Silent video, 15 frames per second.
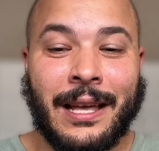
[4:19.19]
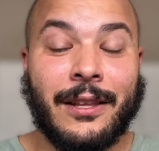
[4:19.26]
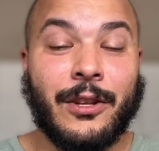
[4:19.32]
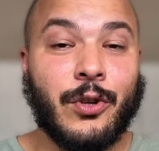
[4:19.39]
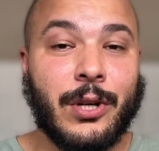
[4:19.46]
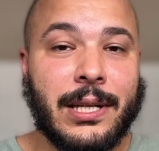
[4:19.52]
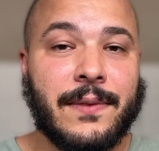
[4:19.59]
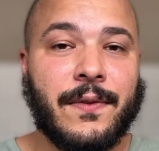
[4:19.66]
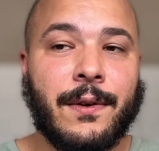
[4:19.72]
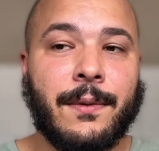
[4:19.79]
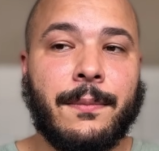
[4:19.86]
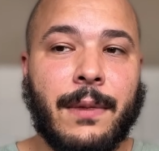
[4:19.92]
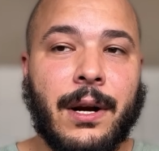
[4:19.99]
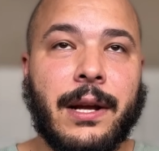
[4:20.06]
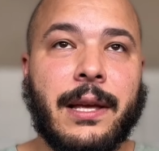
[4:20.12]
And the transfer
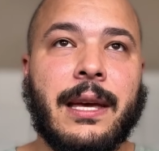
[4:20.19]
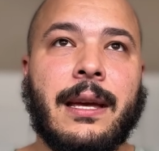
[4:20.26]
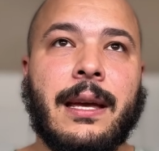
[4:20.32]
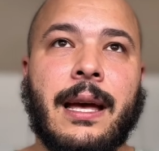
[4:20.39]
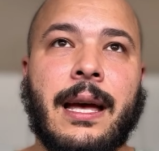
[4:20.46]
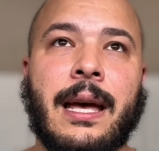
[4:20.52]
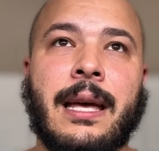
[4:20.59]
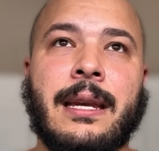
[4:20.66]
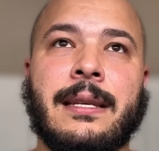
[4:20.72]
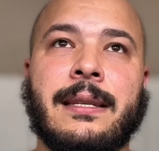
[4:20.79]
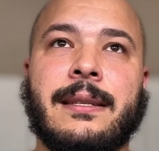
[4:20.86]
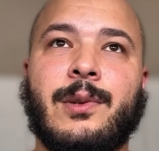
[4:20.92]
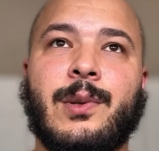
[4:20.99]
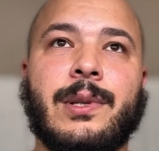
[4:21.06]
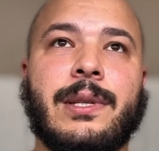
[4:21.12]
market ahead is
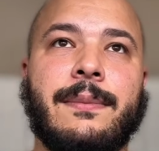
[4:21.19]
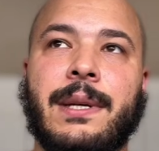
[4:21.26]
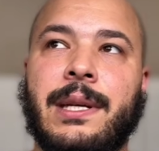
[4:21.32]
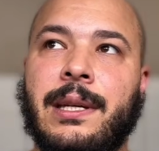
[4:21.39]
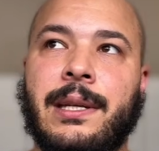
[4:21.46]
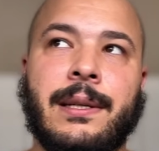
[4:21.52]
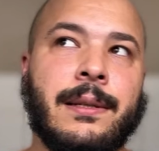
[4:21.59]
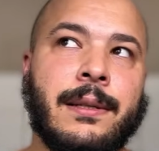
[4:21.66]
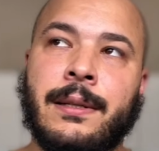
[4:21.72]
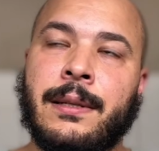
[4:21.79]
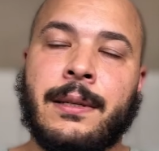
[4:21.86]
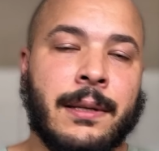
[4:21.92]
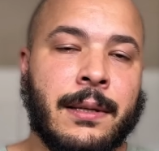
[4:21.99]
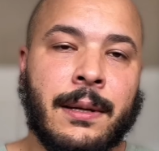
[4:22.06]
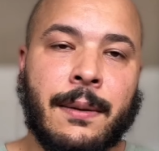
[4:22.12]
going to be
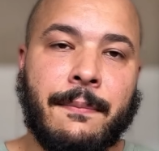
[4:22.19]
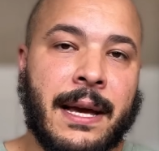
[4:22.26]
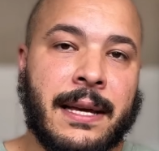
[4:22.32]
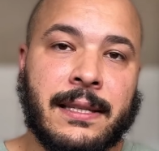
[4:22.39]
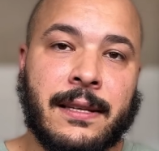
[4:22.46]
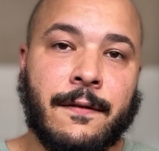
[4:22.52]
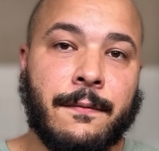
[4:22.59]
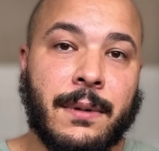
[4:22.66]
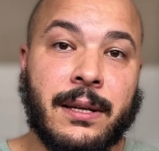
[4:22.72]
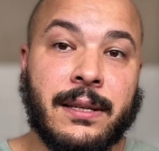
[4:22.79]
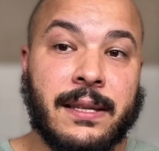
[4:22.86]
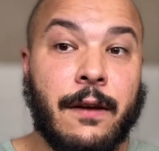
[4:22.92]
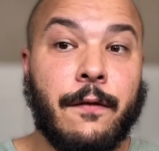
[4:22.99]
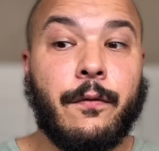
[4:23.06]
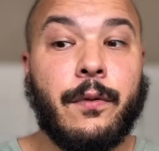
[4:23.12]
massive, because
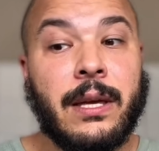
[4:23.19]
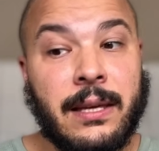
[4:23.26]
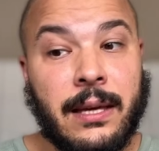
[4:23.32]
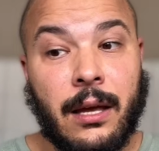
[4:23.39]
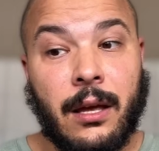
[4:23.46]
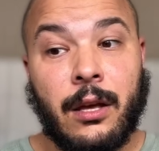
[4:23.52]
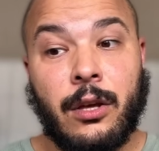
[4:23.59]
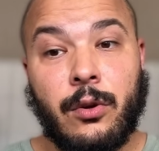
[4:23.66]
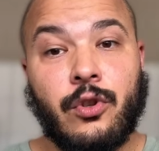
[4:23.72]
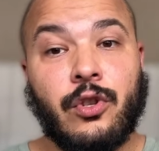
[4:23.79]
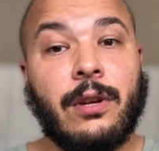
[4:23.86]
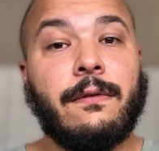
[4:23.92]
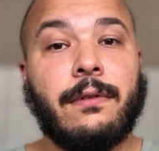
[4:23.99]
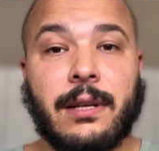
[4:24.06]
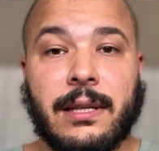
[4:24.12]
if we can get a huge
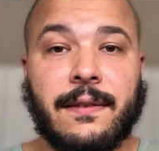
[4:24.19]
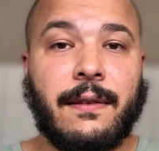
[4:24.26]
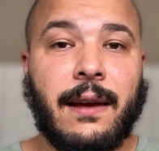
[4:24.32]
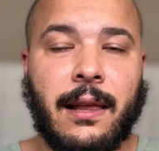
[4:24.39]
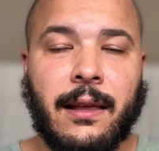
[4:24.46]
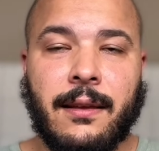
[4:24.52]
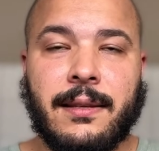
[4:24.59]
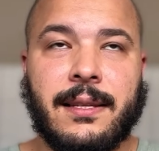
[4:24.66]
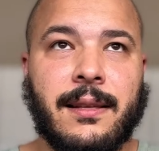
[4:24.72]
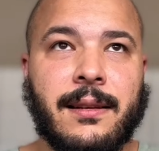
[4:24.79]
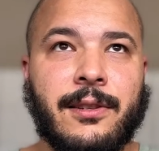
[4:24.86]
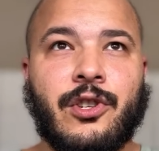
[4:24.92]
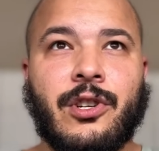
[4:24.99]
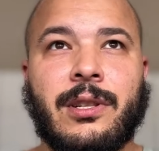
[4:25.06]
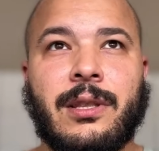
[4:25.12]
influx of talent into the
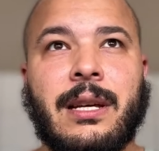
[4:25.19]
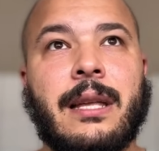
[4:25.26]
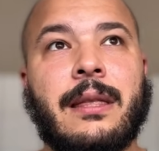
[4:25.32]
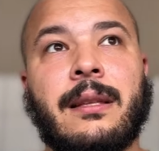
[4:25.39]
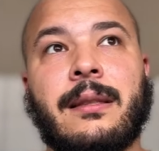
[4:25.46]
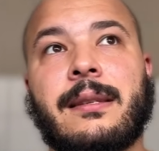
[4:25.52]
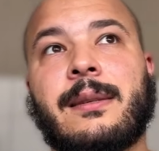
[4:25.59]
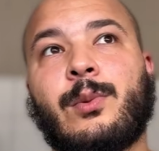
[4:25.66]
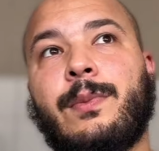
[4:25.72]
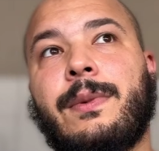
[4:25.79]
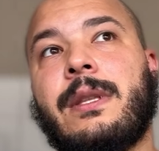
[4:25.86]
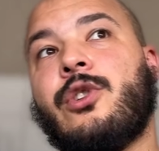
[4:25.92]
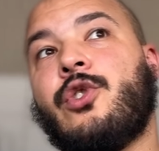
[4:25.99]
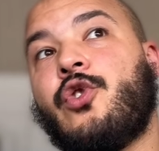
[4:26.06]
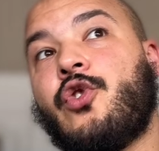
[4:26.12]
Algerian League, I think this will be
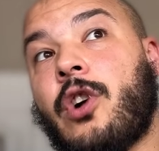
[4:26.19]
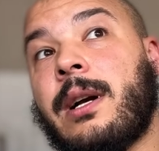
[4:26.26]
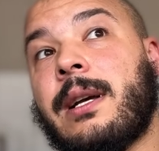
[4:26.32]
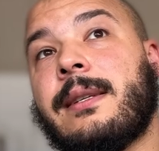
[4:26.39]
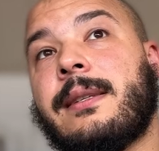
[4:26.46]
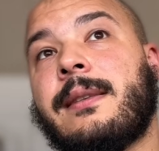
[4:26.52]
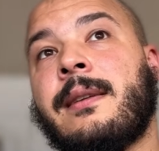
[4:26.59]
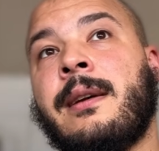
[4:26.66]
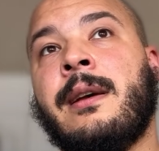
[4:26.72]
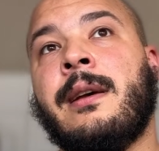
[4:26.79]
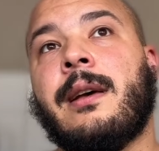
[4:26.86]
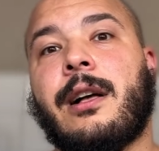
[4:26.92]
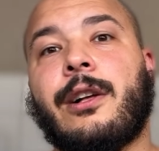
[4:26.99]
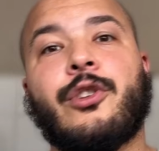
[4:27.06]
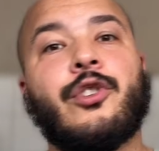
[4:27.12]
the strongest
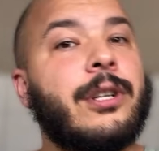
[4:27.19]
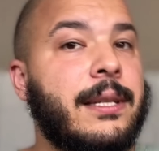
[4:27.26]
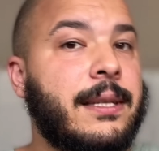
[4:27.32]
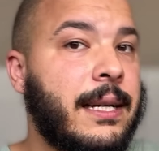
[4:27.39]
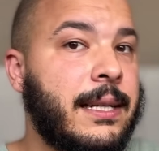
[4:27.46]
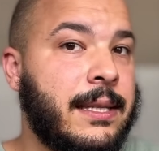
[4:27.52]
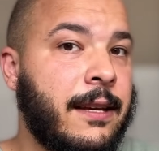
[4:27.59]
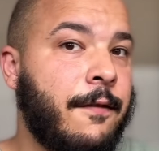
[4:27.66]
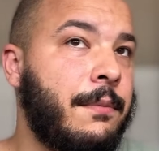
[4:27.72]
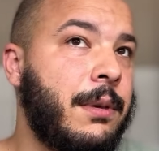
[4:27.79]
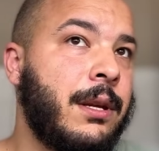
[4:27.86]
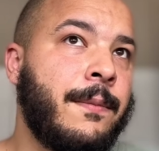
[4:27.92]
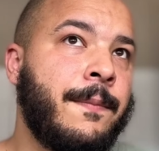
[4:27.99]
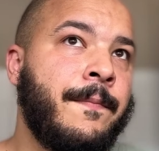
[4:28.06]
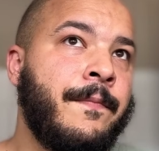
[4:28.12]
Algerian sides have
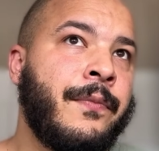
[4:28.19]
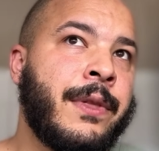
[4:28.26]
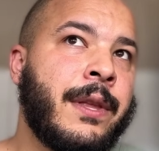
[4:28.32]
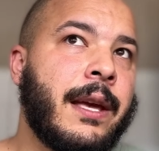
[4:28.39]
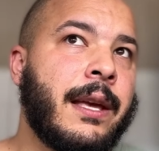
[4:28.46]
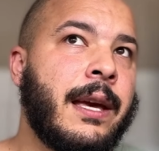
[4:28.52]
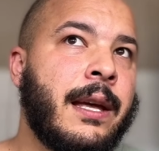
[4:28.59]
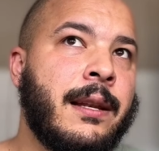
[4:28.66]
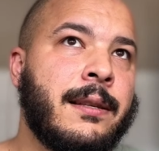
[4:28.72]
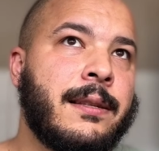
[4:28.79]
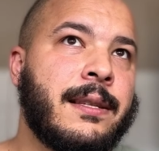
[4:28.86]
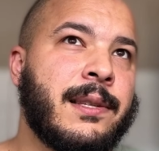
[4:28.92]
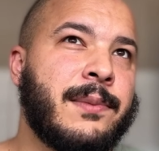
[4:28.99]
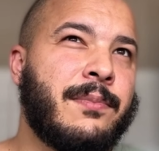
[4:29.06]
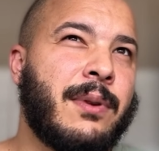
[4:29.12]
been, again,
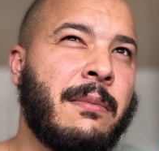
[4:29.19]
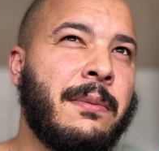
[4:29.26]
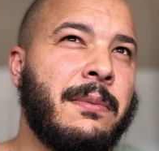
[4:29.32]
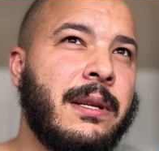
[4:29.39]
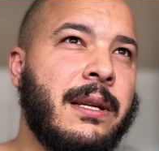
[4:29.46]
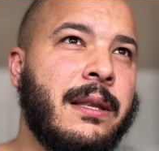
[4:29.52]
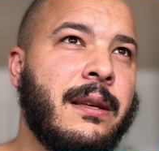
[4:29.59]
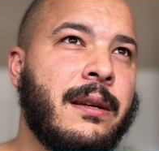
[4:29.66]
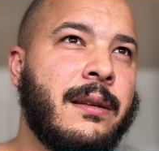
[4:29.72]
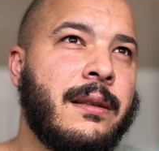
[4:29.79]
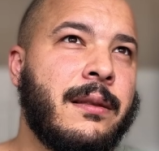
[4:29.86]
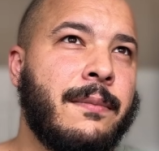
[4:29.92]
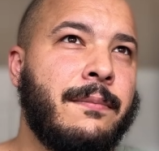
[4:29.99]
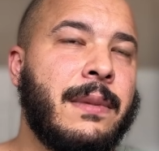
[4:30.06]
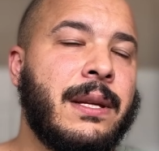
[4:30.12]
since probably the
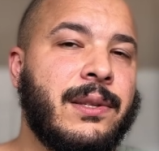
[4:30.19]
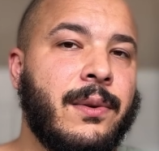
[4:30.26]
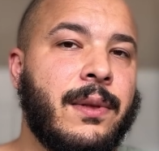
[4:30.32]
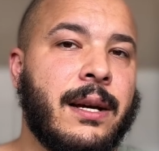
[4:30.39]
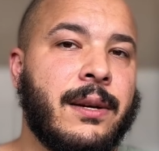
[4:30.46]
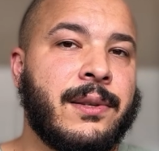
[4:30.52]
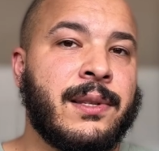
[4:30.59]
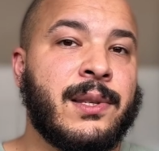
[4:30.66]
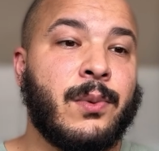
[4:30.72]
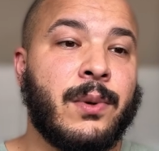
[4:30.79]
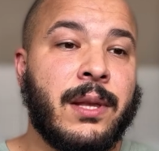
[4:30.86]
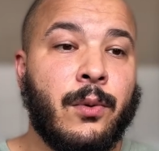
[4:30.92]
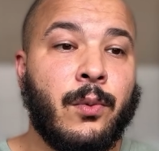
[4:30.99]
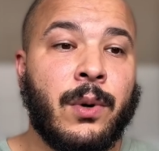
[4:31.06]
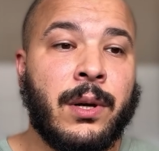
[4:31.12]
mid-2000s, when
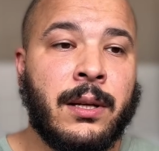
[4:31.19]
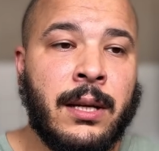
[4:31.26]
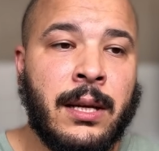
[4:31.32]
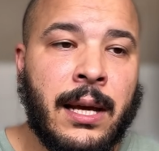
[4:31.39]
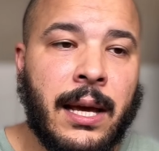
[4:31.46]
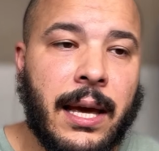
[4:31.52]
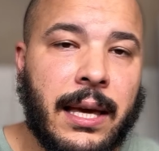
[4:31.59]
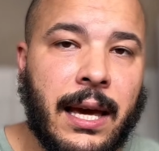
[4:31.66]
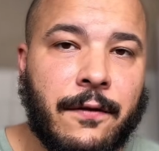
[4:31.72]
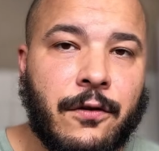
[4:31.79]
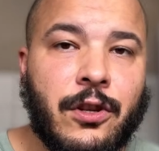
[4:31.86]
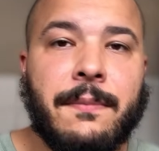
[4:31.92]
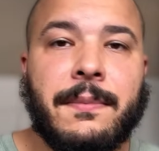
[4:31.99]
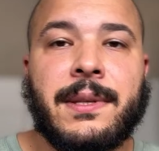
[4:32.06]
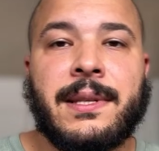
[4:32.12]
they won the CAF
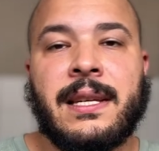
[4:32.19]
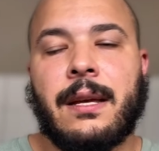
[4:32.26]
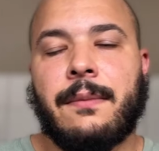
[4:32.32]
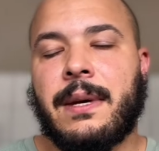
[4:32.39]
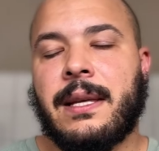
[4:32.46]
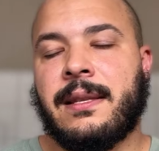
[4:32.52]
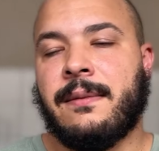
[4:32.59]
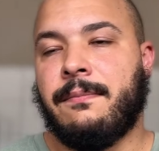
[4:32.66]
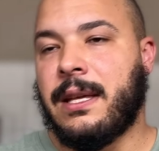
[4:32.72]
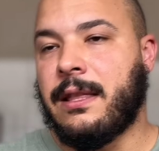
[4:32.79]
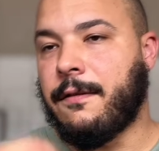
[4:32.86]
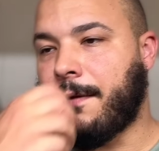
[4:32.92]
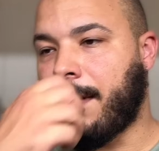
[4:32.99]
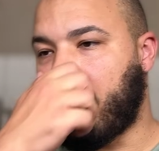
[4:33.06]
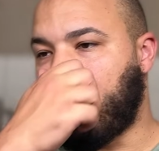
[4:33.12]
Champions League and made
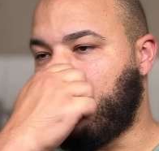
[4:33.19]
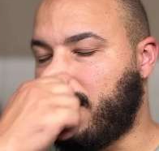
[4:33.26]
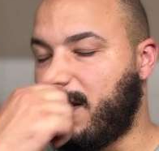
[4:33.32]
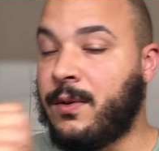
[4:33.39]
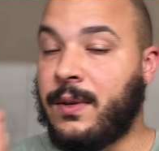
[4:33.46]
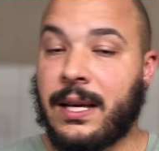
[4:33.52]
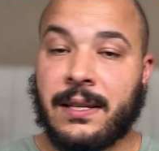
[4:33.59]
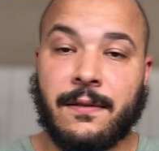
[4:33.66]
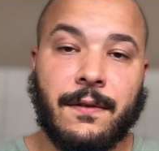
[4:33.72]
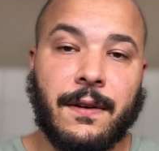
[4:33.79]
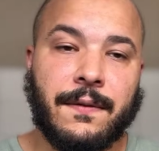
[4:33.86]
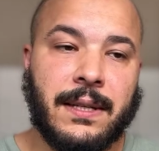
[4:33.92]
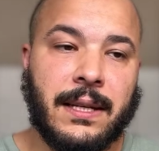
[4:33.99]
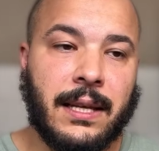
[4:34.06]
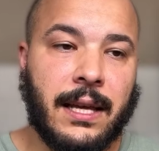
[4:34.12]
the final of the
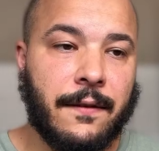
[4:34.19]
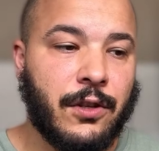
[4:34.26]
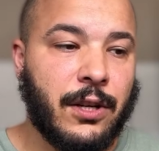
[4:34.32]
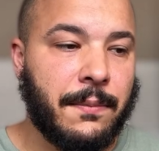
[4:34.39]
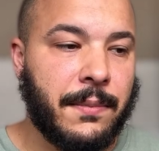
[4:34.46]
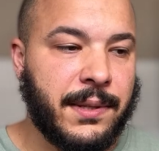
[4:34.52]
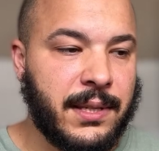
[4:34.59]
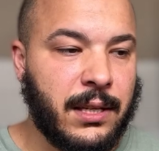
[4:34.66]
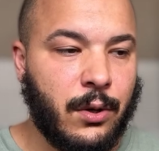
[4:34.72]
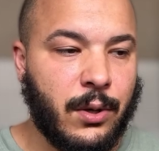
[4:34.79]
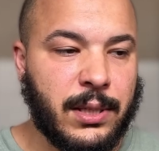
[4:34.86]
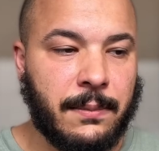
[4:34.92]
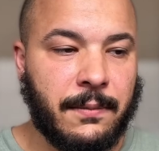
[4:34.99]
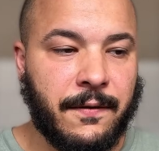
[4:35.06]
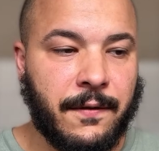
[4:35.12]
2015 CAF Champions League.
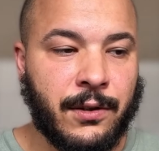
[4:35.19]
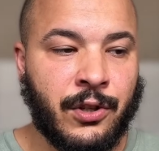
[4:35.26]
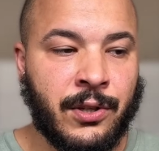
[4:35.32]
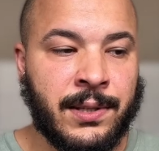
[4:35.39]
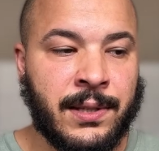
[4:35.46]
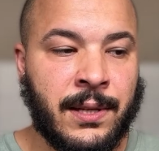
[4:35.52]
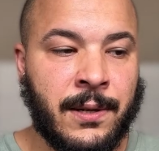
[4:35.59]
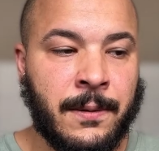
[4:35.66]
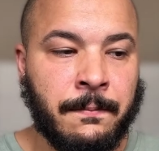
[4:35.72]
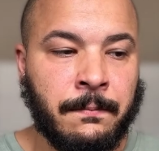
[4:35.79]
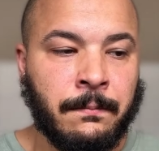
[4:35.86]
USM of Algiers did.